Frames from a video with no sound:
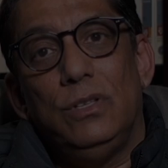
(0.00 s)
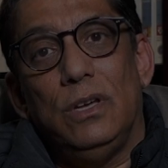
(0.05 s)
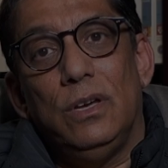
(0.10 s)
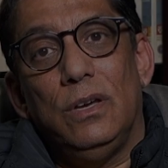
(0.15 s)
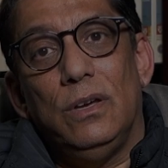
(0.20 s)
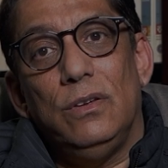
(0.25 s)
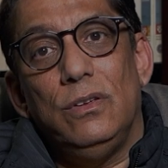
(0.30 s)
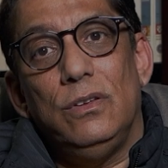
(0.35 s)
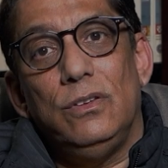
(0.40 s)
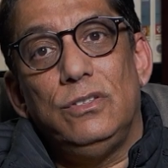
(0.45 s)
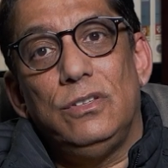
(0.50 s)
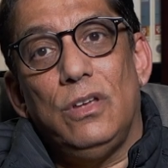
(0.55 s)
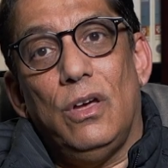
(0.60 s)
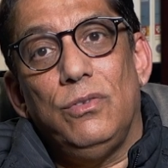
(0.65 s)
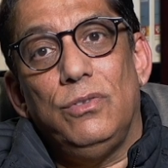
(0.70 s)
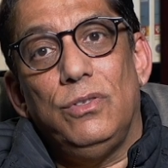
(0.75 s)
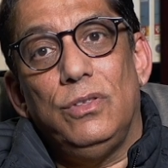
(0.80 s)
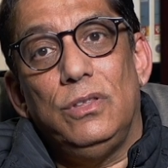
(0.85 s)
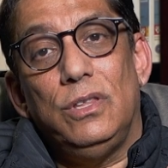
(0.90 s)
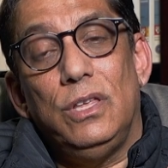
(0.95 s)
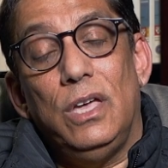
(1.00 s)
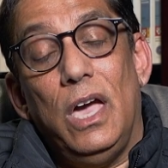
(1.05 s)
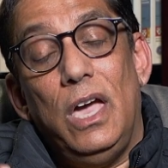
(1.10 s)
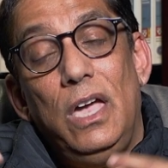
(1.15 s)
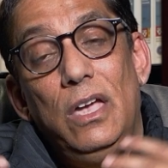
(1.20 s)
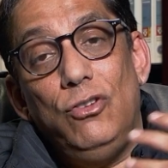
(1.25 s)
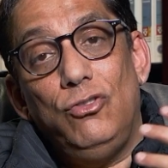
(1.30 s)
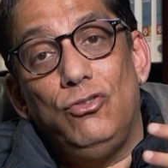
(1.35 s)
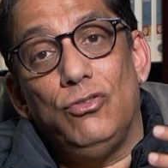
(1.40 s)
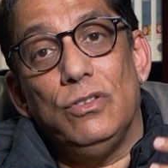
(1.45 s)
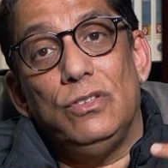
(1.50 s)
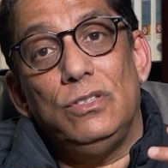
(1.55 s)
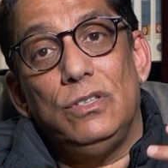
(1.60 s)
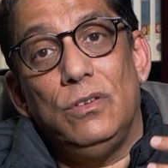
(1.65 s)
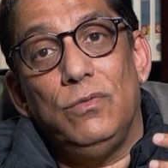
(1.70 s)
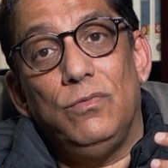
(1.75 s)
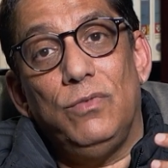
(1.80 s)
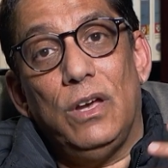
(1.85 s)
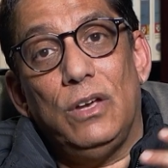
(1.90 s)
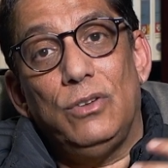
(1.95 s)
the South, the Asians,
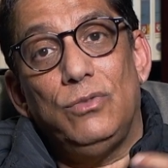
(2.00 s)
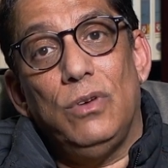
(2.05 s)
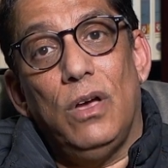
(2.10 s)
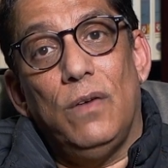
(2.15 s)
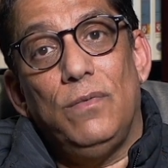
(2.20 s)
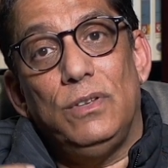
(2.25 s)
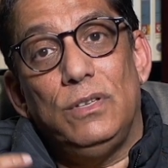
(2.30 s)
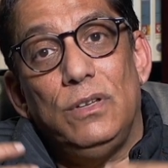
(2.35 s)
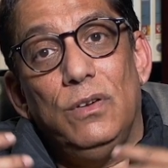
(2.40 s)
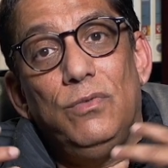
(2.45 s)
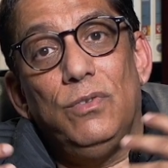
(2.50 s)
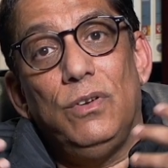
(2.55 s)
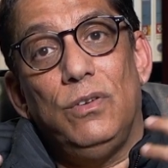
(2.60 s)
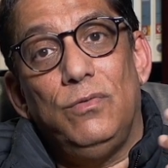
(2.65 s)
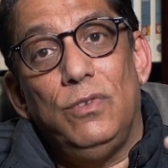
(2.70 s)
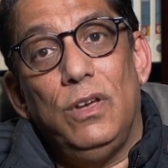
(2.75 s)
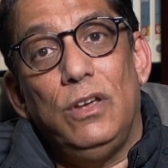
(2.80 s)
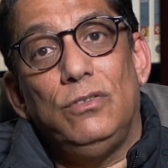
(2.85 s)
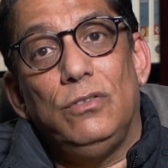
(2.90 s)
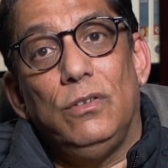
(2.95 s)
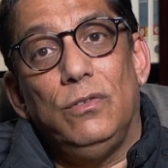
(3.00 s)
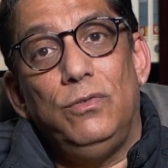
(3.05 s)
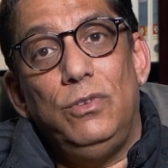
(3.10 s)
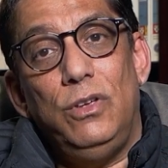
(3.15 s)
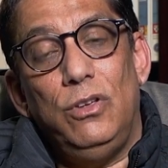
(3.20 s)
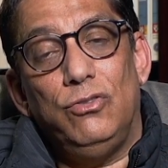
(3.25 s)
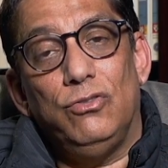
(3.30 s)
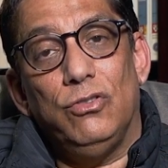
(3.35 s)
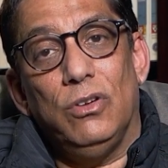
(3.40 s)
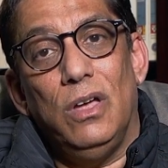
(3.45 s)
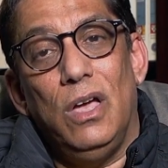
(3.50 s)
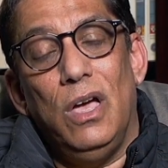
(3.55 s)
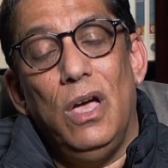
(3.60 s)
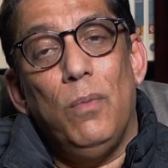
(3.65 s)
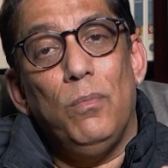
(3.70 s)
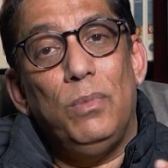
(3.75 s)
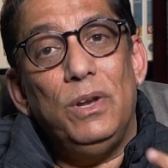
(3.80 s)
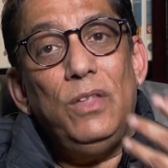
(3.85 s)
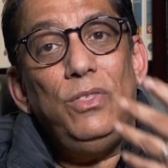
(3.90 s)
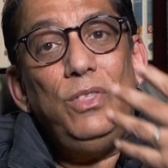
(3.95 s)
in fact, to have a different facial feature.
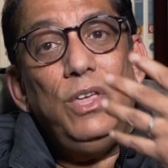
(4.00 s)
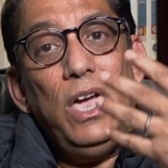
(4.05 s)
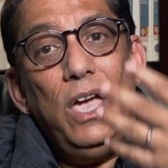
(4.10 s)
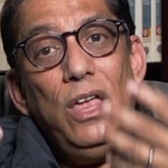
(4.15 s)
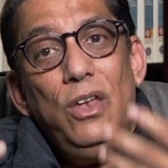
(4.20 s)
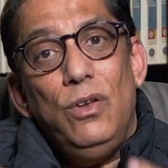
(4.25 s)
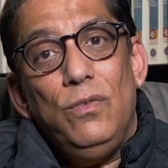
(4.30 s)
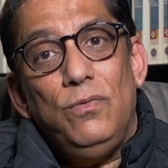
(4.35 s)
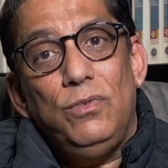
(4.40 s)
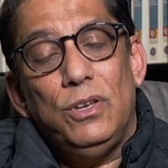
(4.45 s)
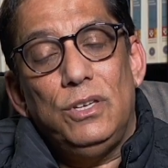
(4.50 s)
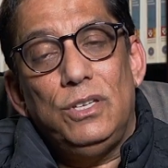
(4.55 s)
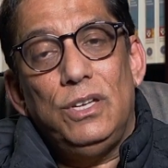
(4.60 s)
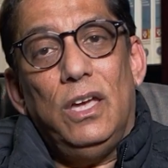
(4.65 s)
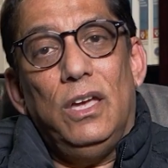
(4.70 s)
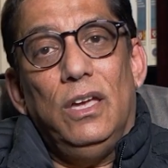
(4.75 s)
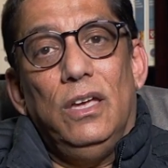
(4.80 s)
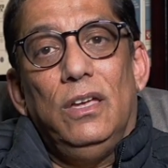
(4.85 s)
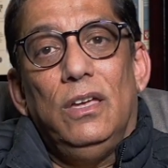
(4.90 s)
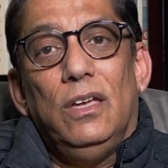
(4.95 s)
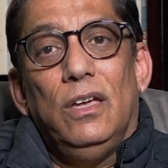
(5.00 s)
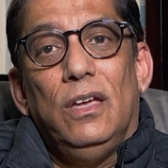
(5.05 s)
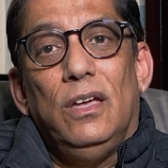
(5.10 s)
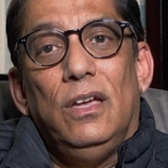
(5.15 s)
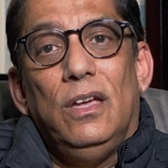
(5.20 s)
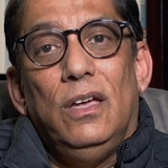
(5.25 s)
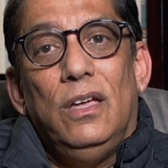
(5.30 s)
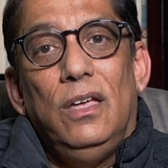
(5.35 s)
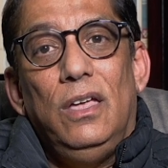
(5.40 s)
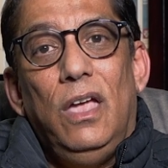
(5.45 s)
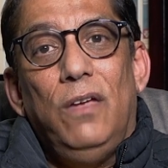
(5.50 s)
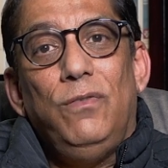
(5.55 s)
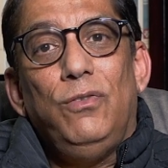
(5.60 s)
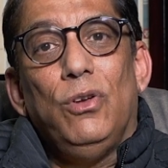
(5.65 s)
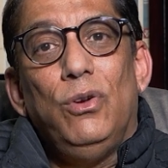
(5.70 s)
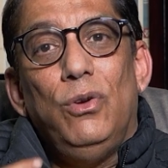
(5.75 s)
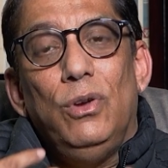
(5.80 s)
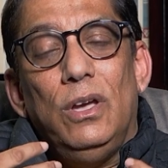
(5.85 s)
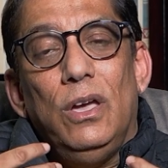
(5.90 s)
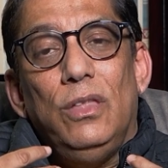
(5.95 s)
But at the end of the day, if
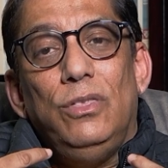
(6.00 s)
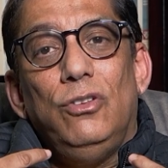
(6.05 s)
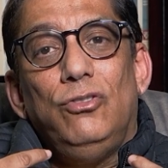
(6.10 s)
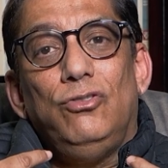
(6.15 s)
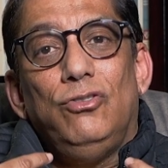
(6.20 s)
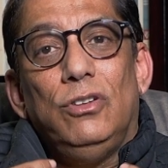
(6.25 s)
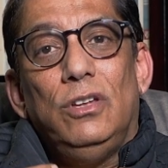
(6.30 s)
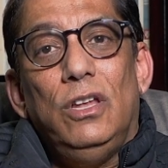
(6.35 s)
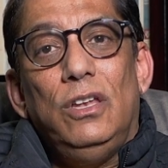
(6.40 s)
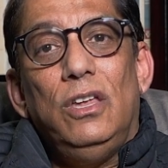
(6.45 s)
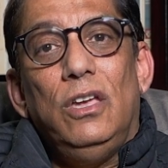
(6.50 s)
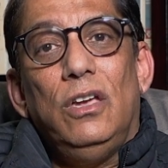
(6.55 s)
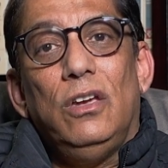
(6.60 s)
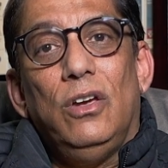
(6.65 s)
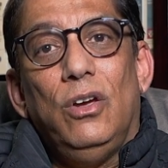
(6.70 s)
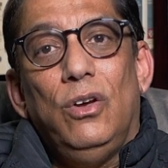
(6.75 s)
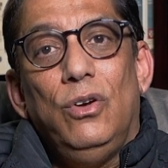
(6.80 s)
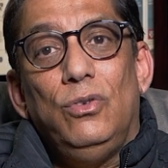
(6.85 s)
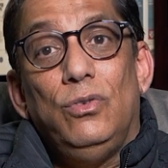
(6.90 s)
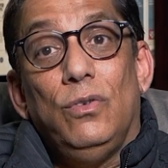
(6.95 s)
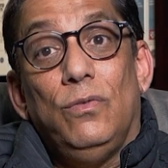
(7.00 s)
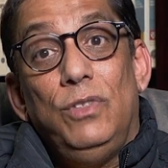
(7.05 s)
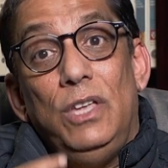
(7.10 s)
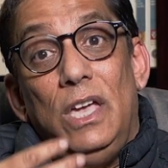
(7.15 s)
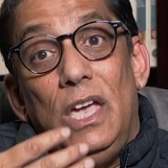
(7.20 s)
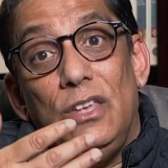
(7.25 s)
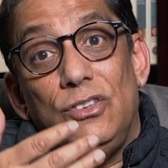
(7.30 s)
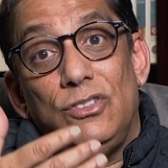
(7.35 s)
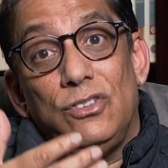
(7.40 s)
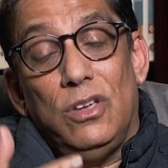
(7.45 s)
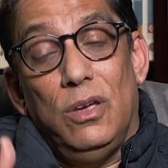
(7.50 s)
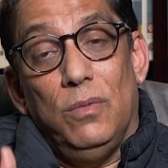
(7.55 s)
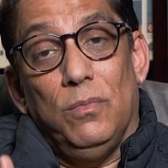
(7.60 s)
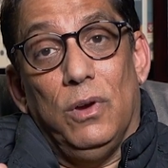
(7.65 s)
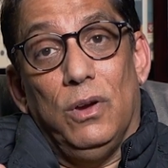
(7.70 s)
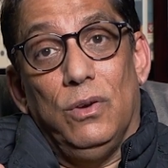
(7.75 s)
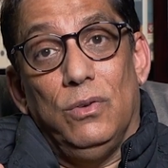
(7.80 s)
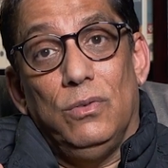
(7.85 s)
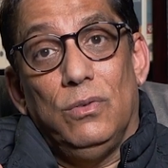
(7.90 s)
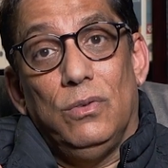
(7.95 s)
you look at the genetic code of the
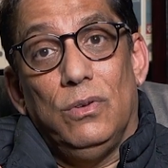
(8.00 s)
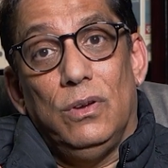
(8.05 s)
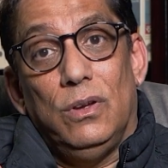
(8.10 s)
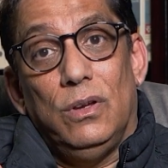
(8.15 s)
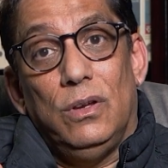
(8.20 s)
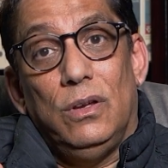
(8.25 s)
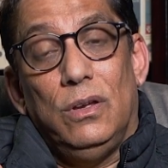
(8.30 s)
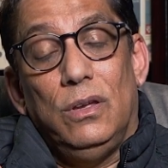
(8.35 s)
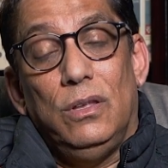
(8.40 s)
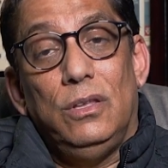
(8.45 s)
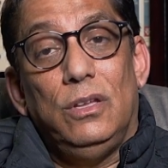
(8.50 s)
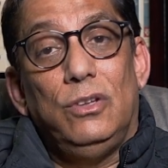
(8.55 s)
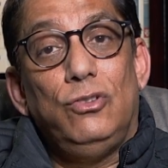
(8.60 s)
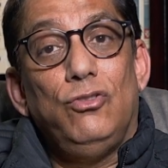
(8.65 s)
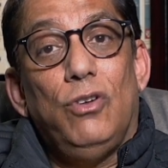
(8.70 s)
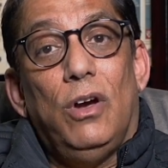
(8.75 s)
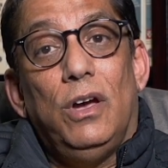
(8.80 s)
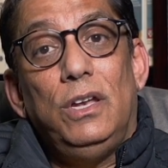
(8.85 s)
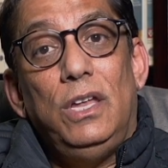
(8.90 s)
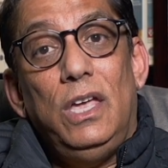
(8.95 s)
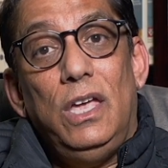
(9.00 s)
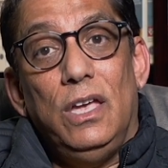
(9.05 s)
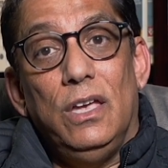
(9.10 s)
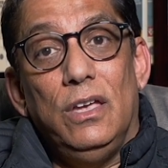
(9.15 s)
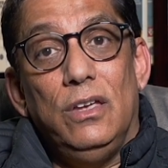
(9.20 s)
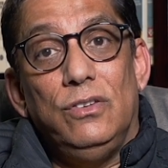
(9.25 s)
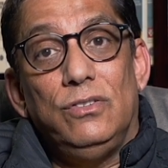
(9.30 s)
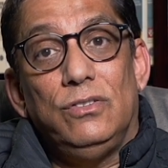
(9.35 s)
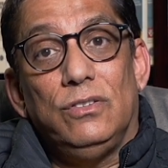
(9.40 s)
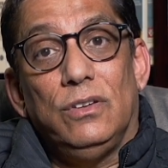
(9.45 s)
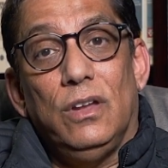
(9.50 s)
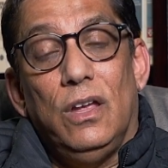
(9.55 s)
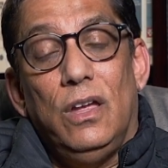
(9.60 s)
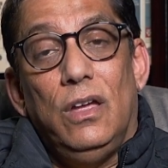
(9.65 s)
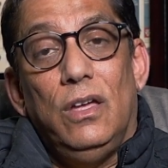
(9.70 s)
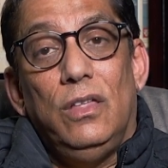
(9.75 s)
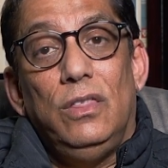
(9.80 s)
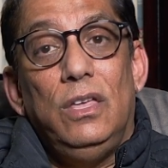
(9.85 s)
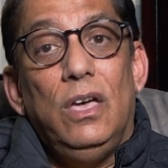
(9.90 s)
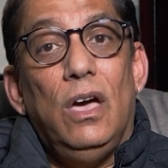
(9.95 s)
Eskimo, the Chinese,
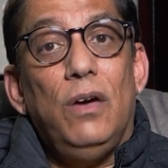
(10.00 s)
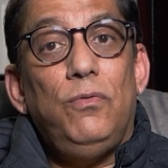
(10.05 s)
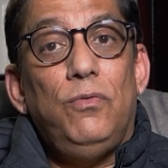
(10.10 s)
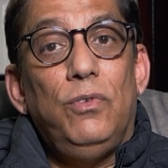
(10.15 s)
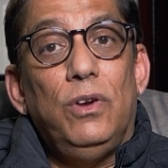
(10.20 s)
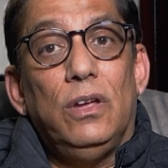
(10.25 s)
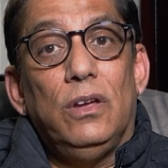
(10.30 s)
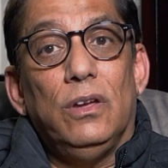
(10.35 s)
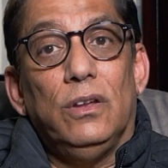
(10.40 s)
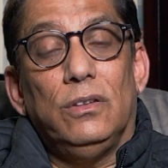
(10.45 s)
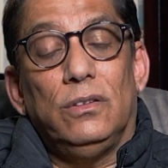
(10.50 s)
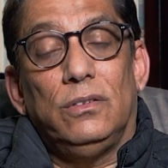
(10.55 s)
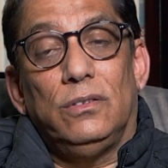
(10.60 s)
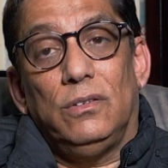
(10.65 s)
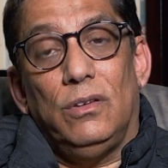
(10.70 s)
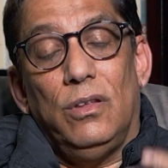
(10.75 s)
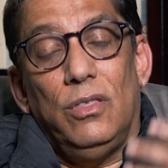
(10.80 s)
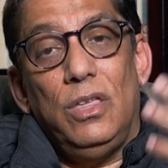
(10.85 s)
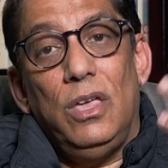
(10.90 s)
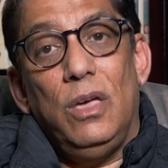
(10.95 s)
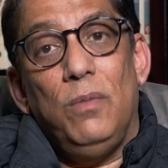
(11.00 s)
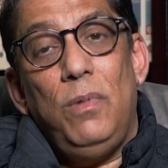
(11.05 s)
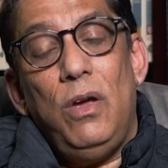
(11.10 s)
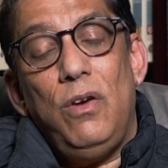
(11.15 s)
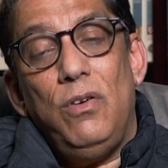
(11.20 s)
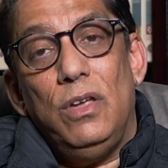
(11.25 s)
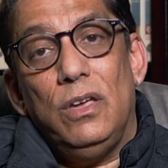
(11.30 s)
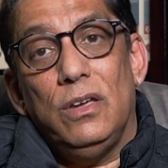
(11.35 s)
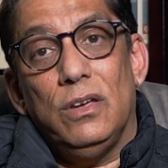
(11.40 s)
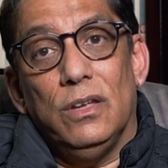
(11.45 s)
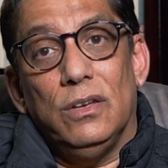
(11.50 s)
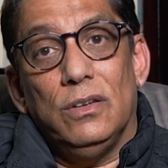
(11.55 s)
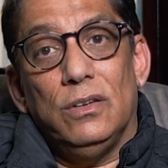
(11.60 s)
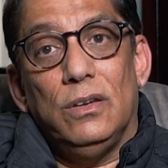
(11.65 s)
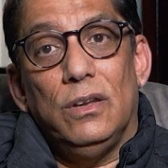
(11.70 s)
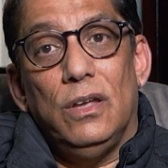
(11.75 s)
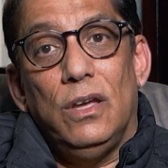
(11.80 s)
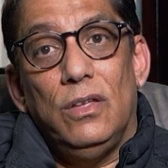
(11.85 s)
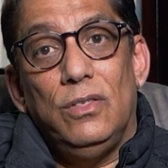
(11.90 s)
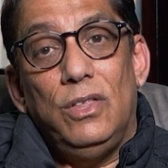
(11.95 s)
the African, the
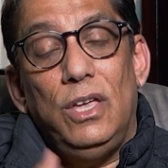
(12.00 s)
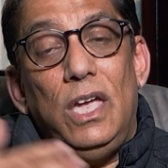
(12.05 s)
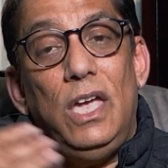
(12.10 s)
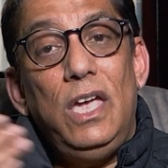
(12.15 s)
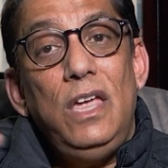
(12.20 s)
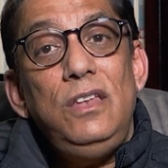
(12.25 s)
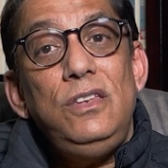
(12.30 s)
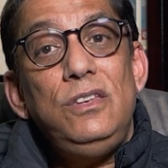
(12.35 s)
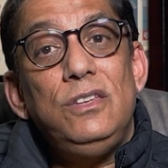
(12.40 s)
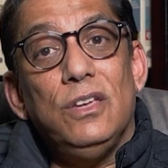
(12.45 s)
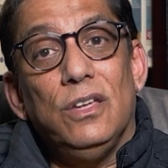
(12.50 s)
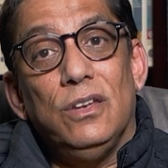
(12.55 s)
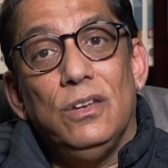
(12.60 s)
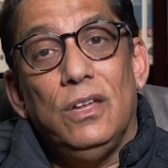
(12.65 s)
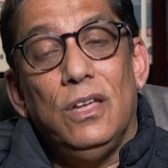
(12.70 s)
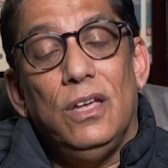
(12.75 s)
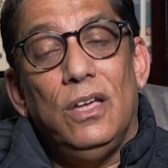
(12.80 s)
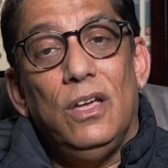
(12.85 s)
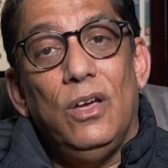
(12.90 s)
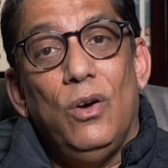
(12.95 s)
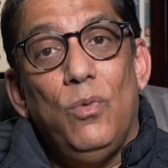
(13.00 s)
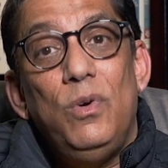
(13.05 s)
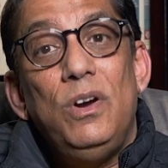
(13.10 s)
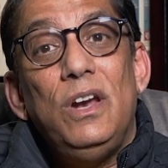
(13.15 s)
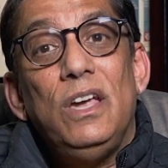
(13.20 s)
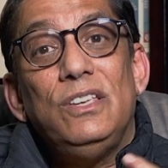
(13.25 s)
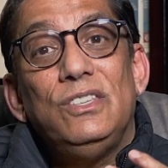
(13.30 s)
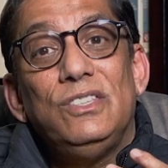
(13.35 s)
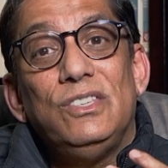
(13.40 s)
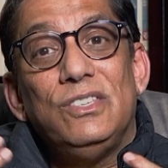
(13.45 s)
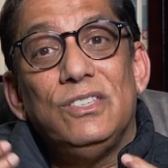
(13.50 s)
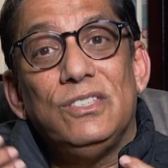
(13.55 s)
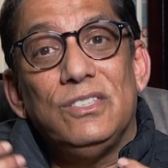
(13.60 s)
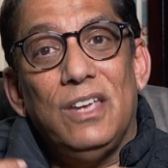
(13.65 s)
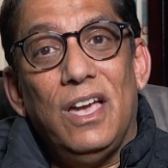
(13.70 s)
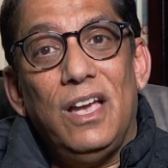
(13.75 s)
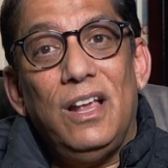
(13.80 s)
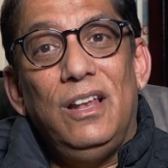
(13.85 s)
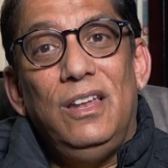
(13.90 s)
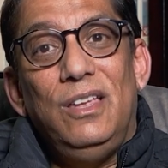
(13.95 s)
American, the Indian, we're
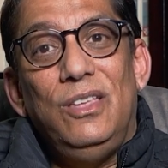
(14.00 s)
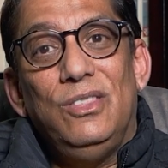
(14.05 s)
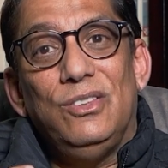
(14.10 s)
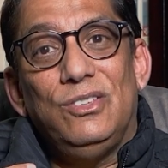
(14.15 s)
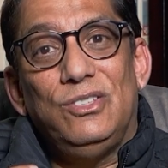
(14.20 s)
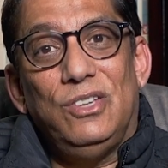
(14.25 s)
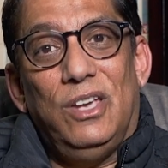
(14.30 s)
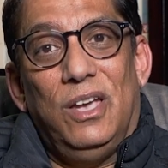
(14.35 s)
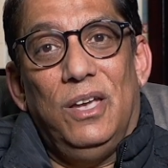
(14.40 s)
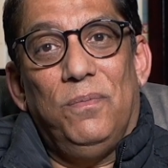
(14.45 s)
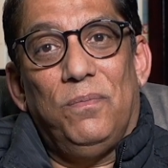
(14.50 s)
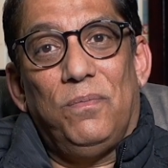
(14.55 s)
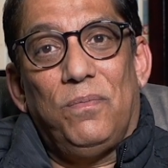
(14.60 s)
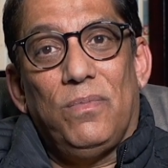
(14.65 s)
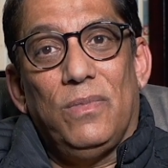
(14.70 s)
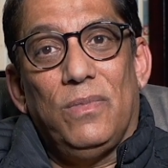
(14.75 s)
exactly the same